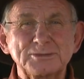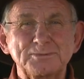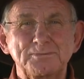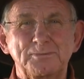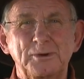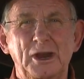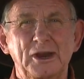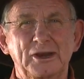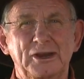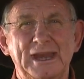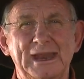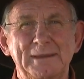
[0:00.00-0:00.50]

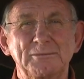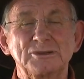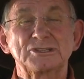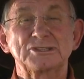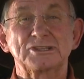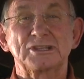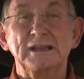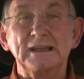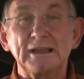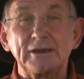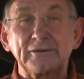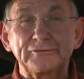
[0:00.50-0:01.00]
program is
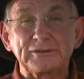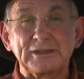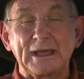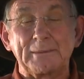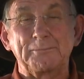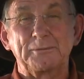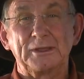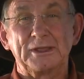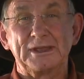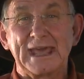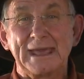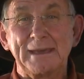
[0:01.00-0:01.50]
to lift
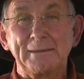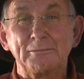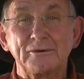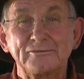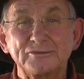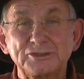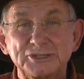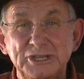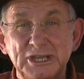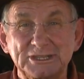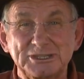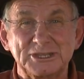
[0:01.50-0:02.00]
up the name
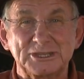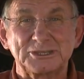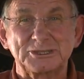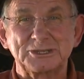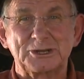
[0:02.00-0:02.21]
of Jesus